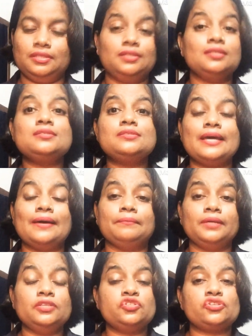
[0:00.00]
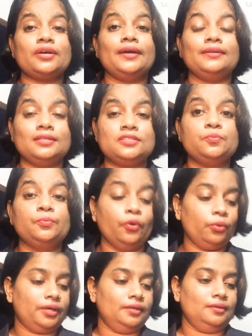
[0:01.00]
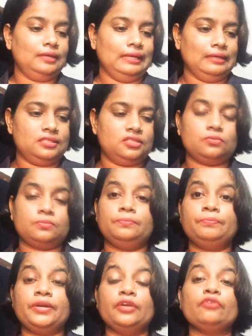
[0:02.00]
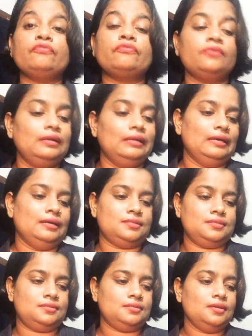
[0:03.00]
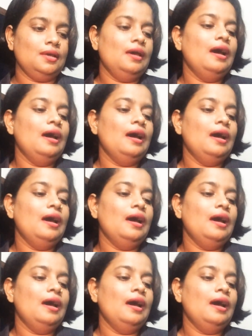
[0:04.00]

It is damaged and it's broken glass, pane of glass.